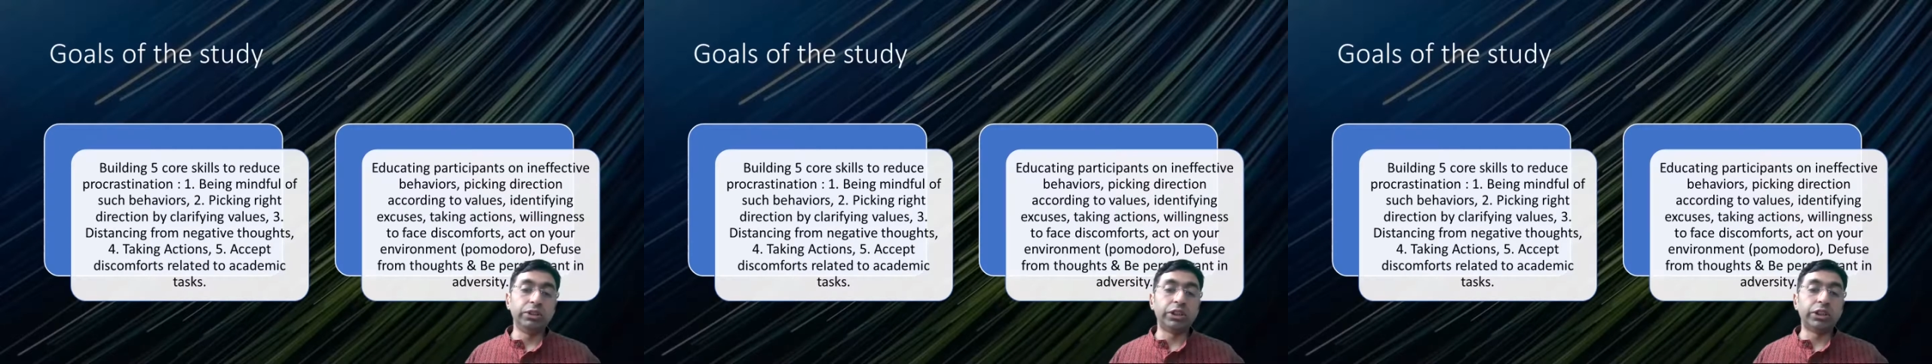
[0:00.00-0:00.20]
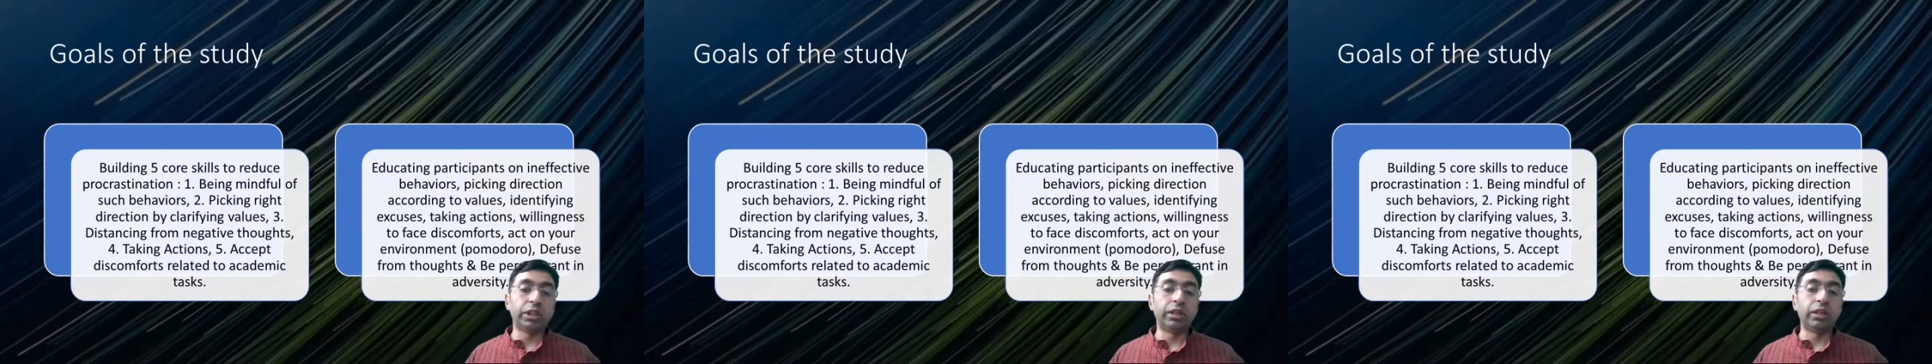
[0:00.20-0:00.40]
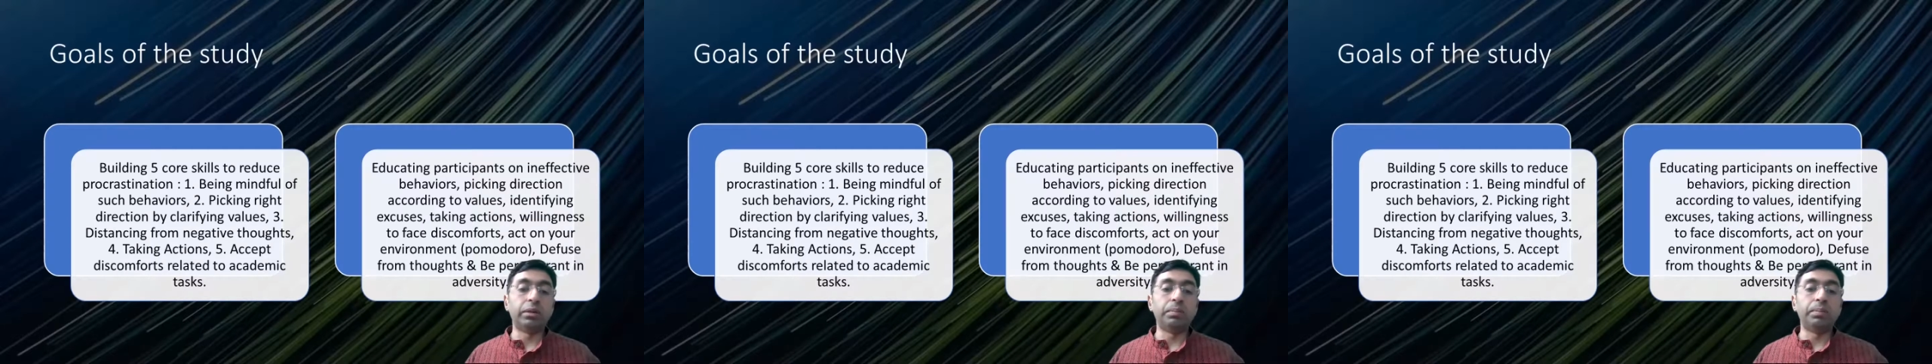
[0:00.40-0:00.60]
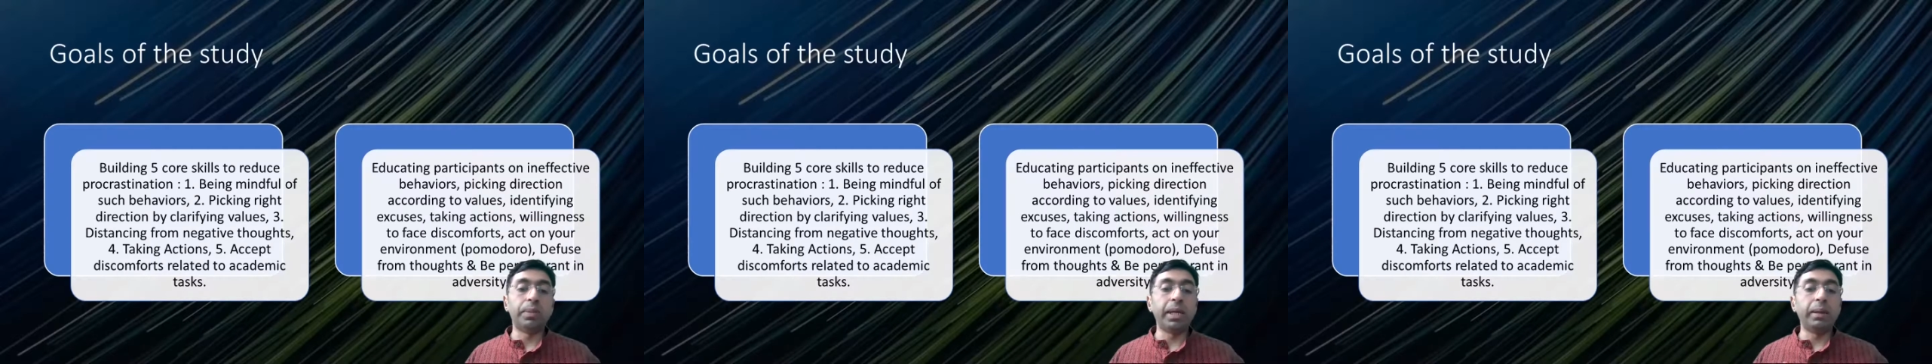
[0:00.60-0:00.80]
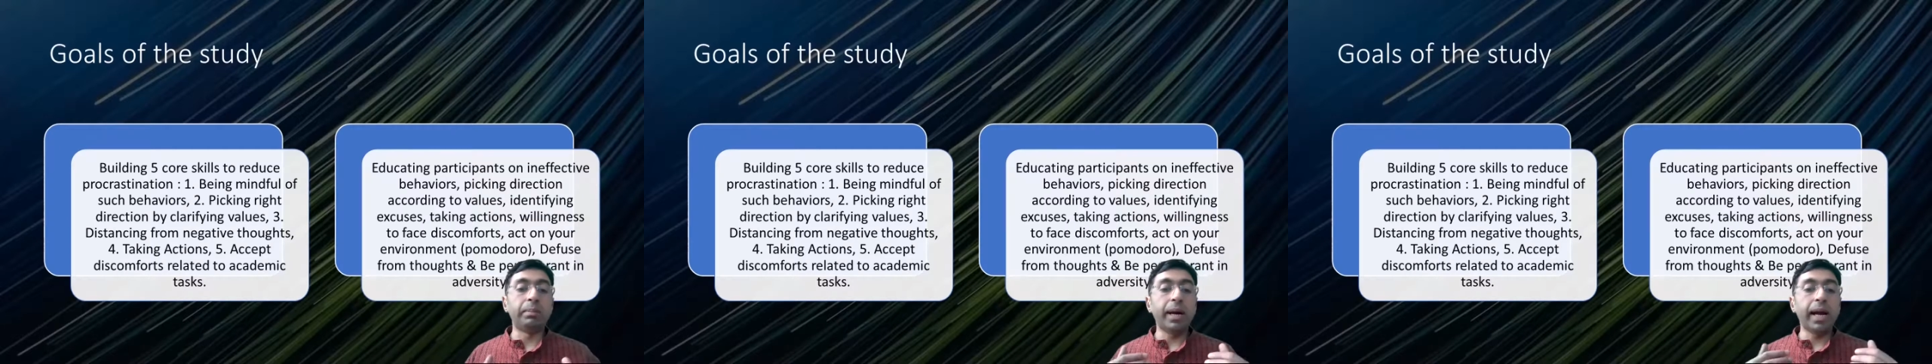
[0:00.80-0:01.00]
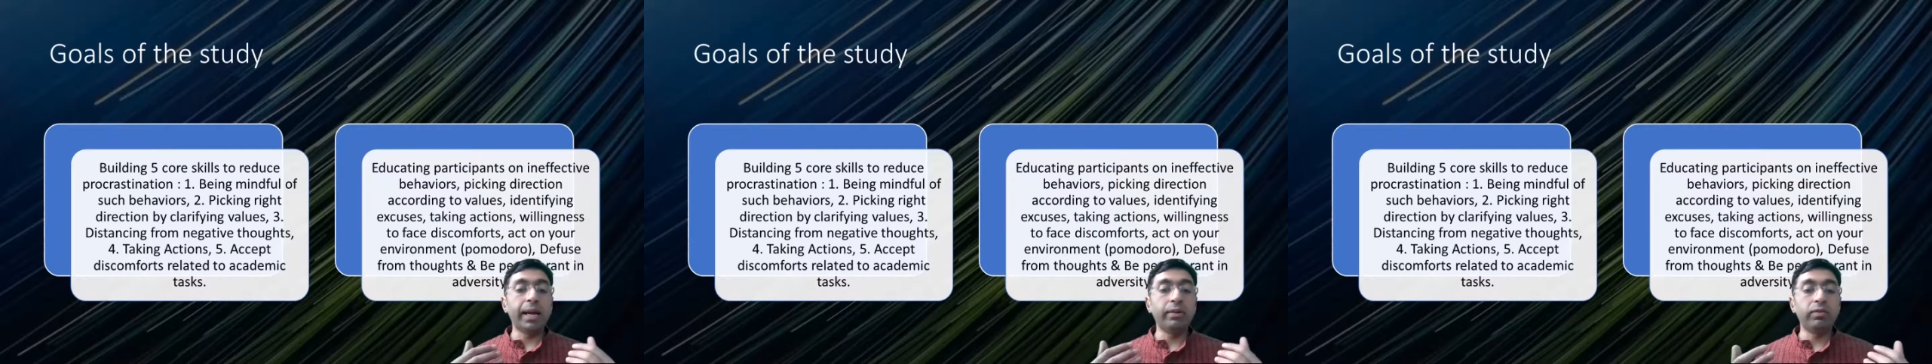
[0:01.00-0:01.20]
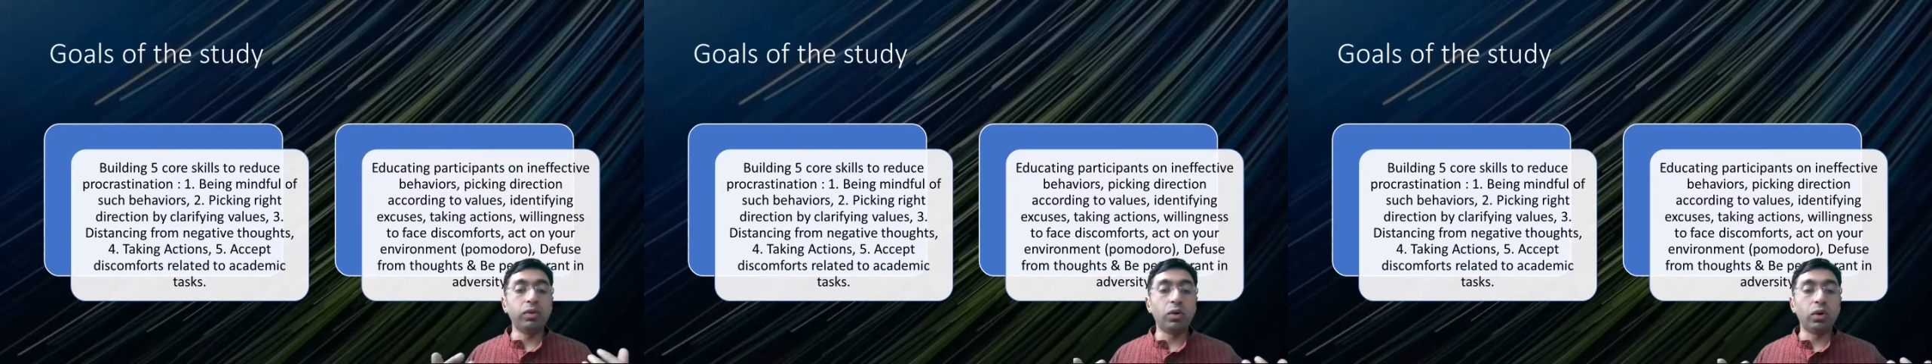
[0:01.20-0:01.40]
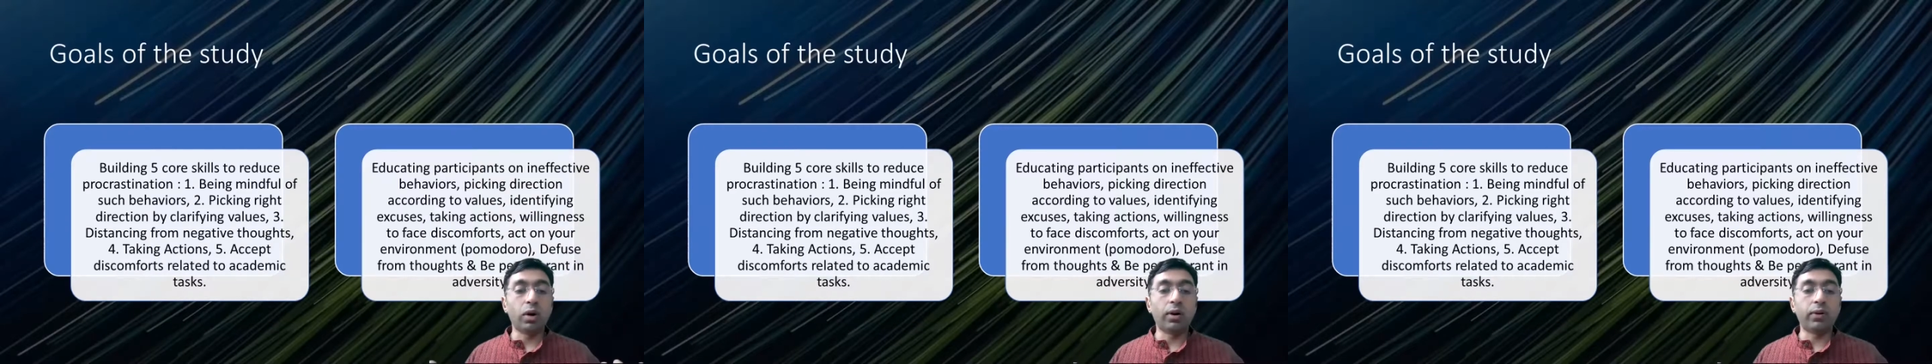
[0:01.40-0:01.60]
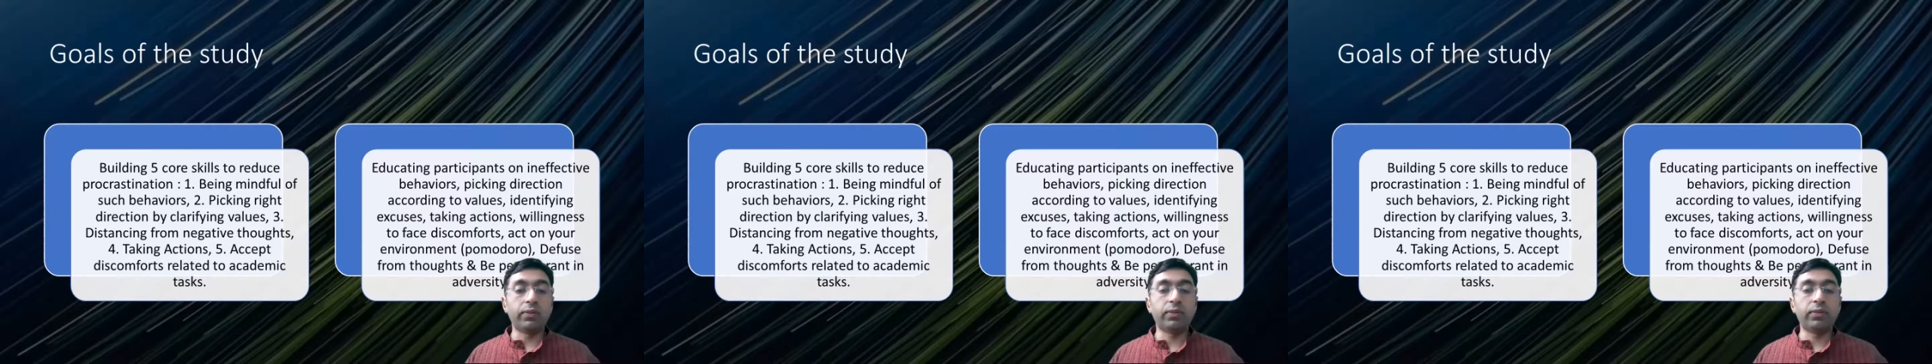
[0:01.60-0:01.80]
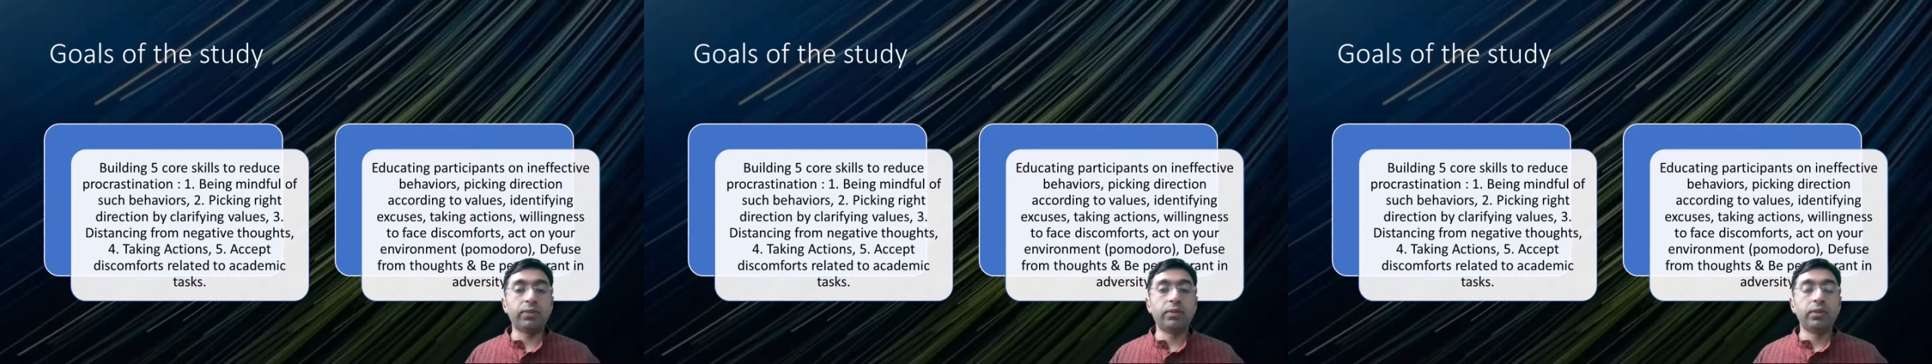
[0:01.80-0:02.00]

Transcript: which are being mindful of